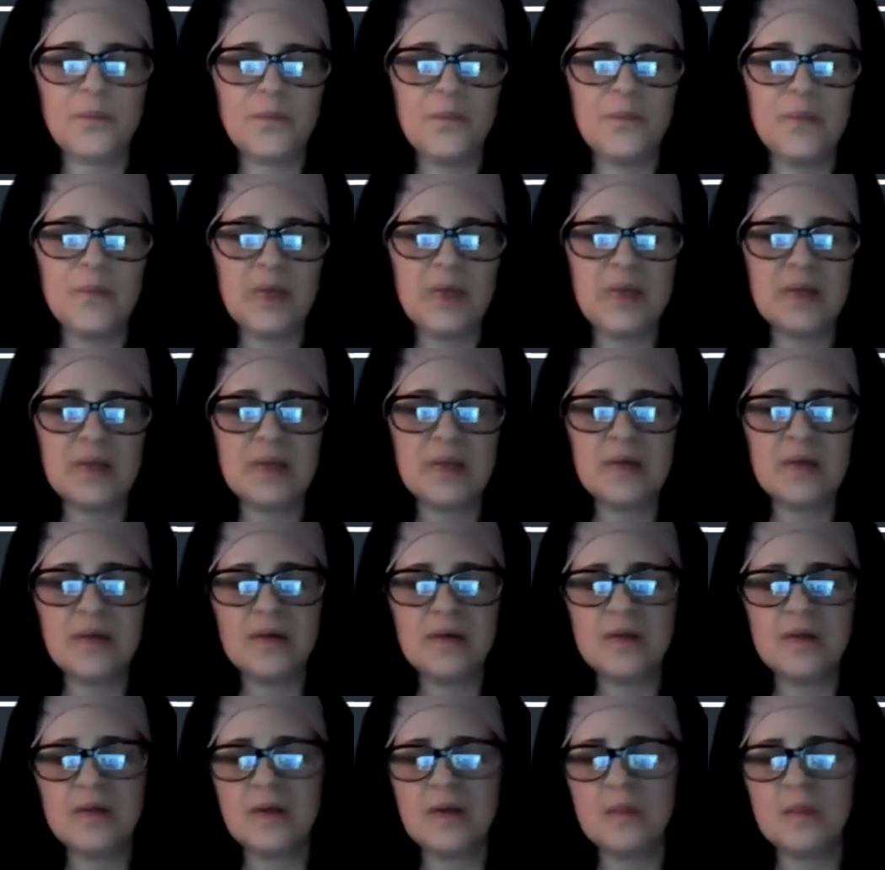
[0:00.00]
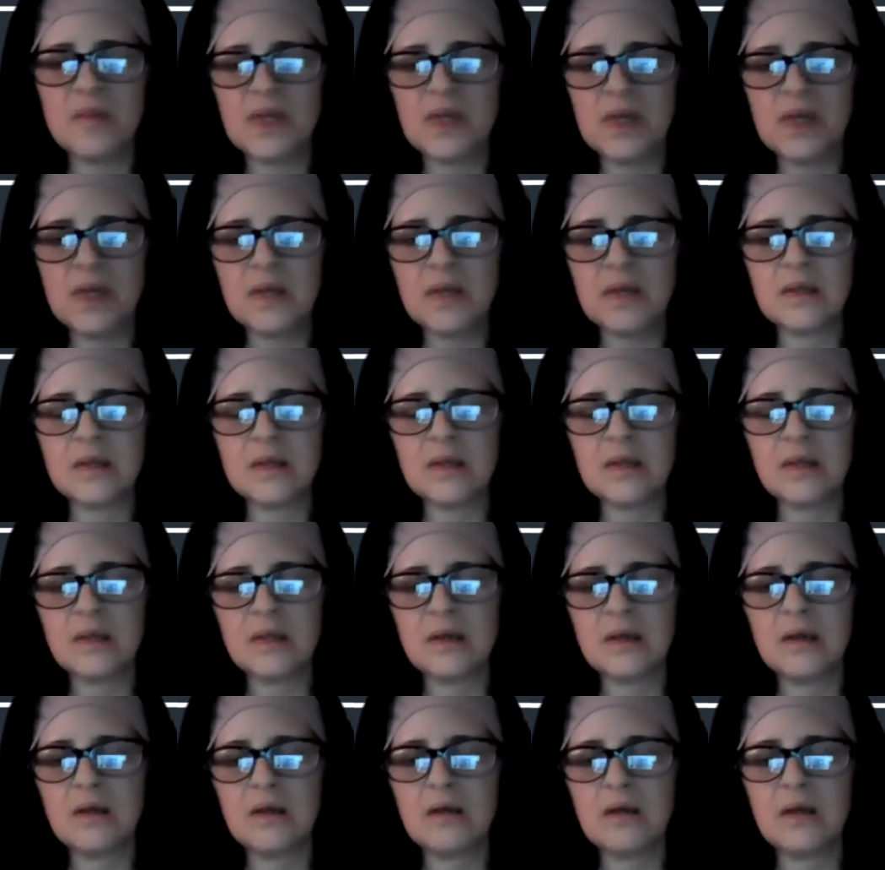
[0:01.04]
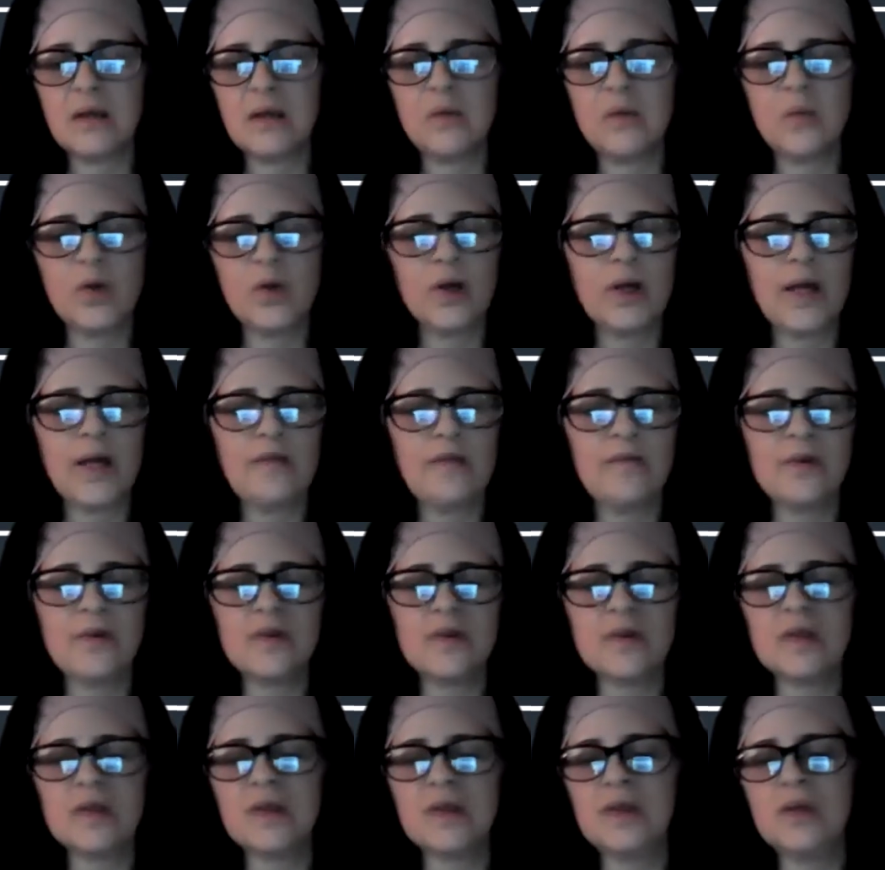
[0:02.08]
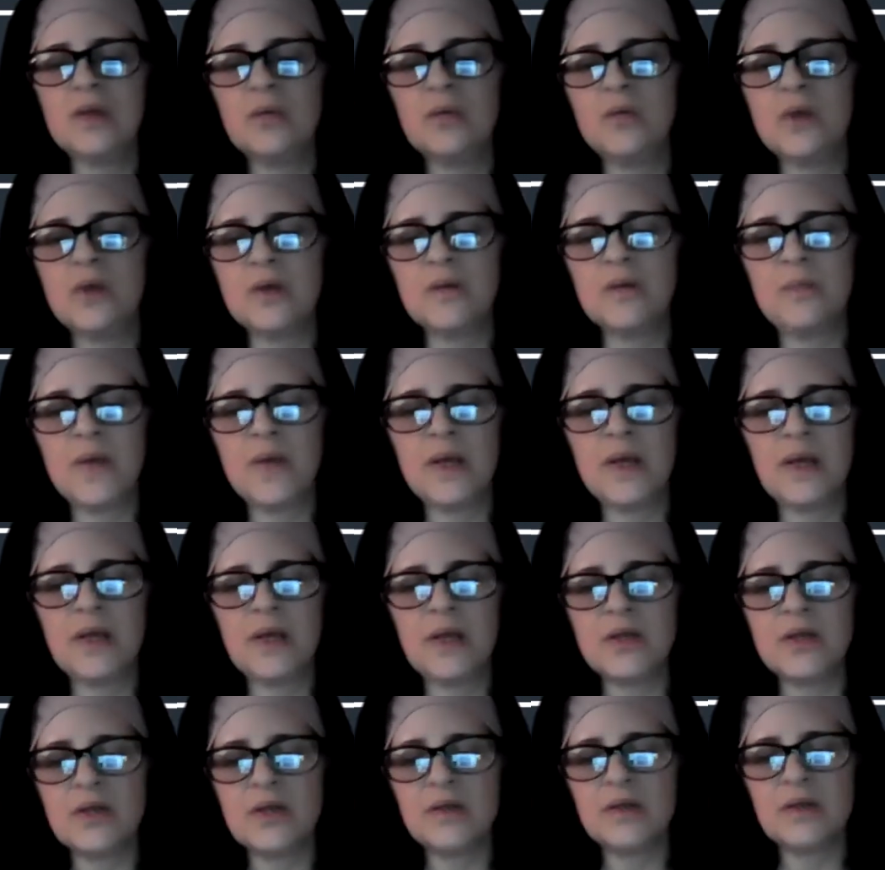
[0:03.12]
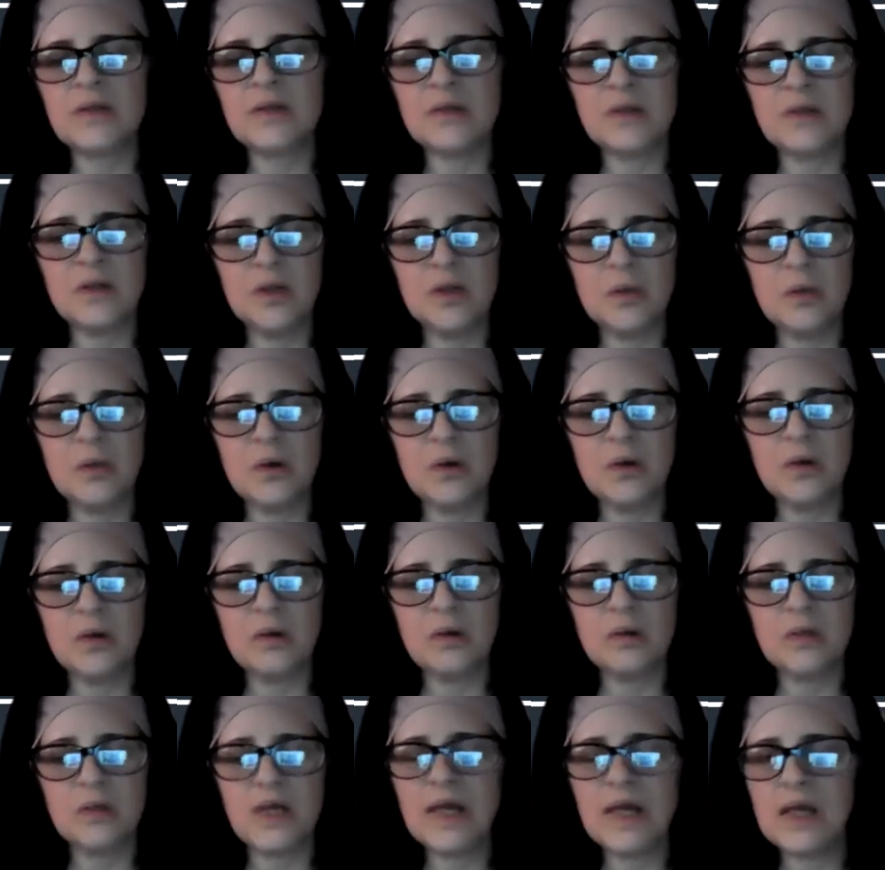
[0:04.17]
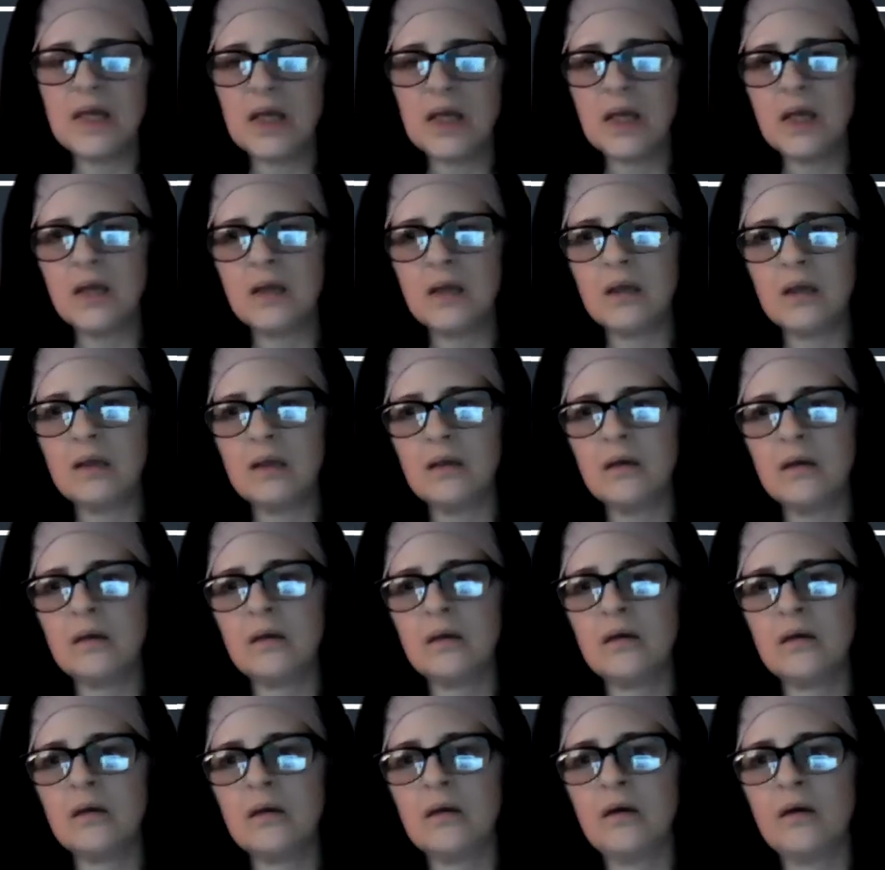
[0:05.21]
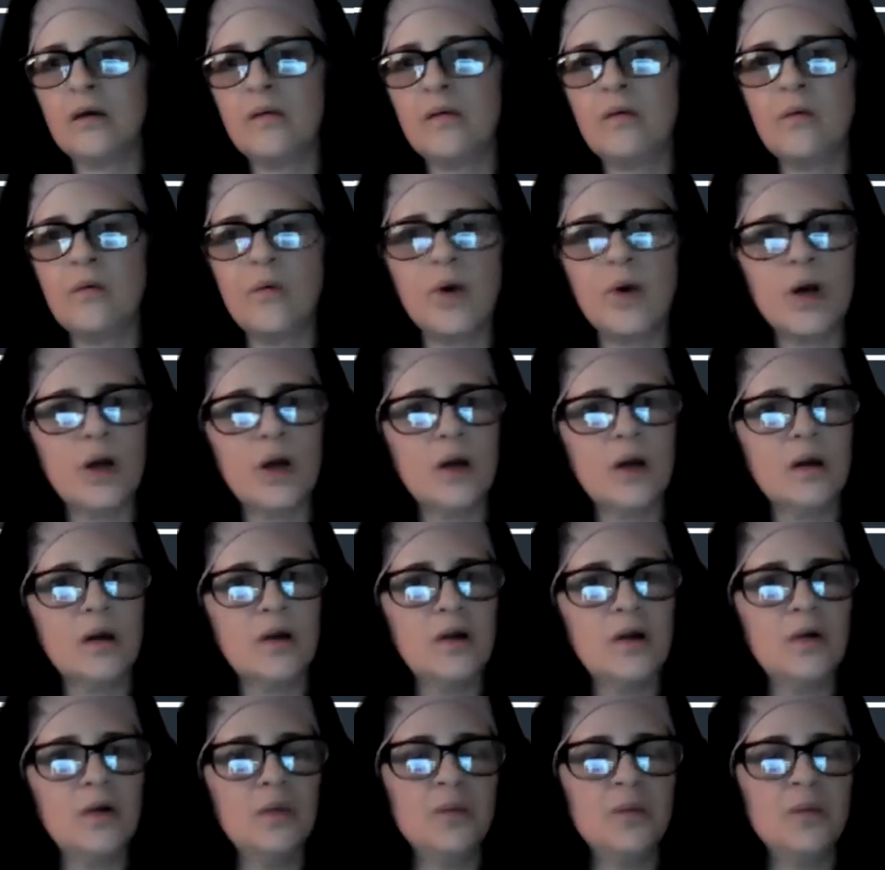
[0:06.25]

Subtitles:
because some things can work adversely with medications that you were taking, or